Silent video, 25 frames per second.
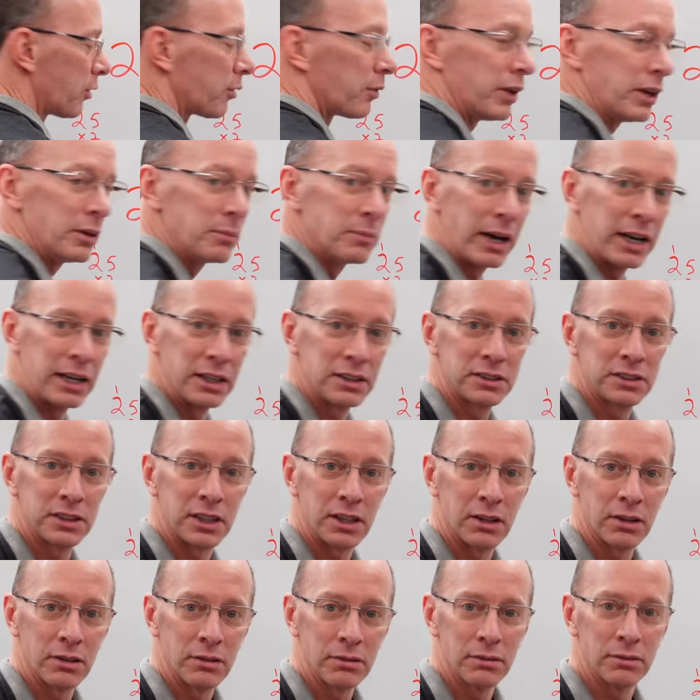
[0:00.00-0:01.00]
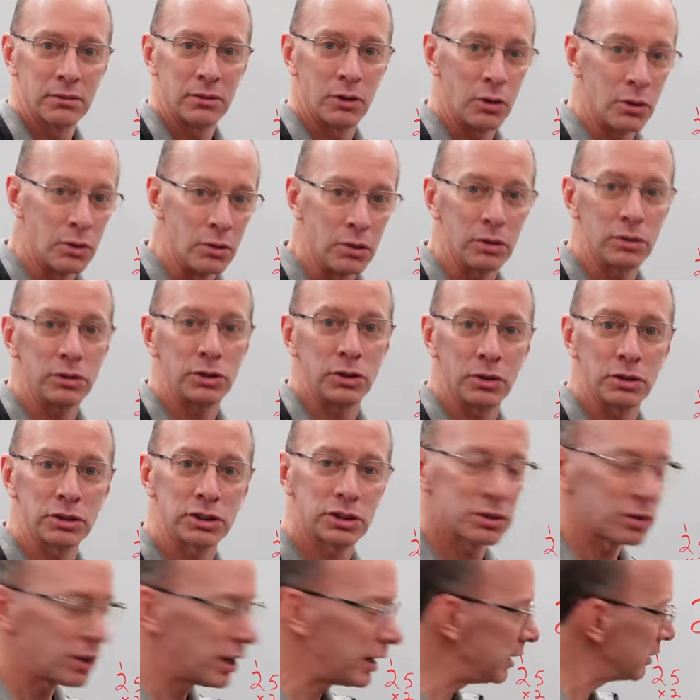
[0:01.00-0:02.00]
3 minus 0, 1, 2,
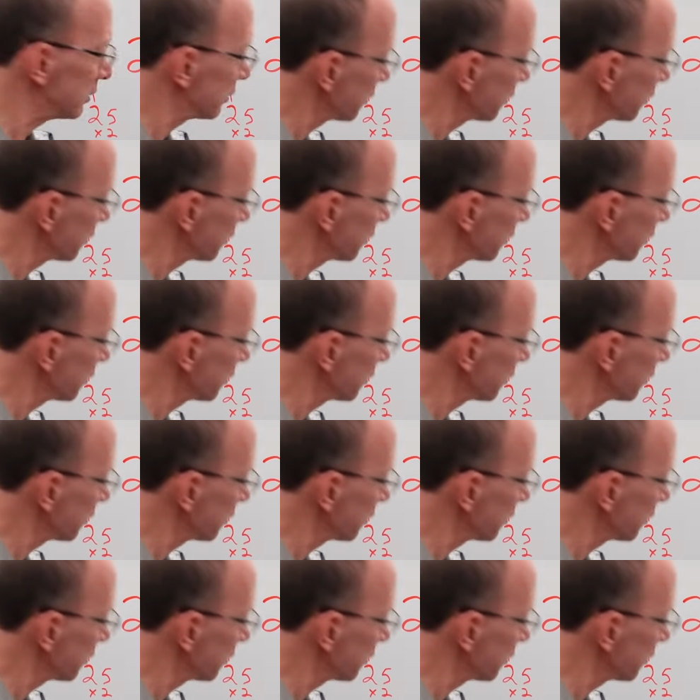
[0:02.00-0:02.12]
3,